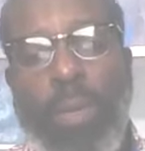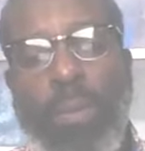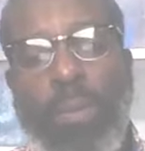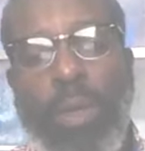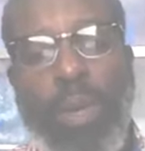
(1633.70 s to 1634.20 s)

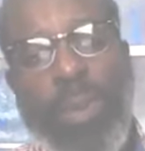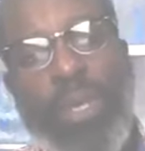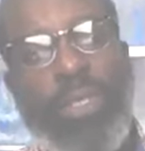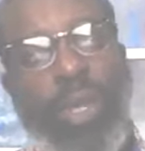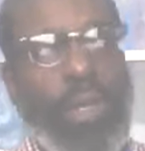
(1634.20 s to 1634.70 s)
What do you mean
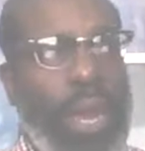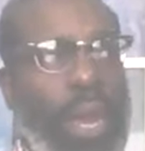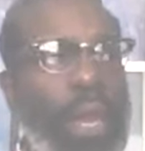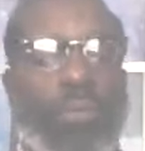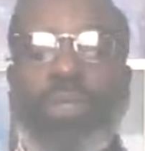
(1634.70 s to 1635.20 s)
show?
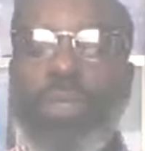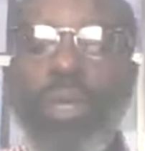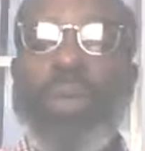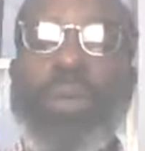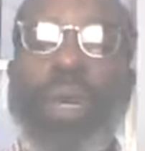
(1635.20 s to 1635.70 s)
Yeah, show
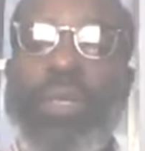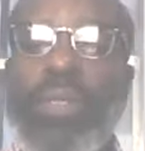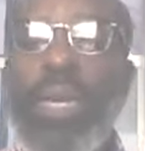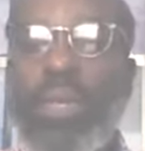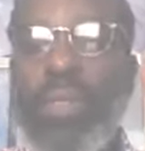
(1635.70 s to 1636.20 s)
them how to take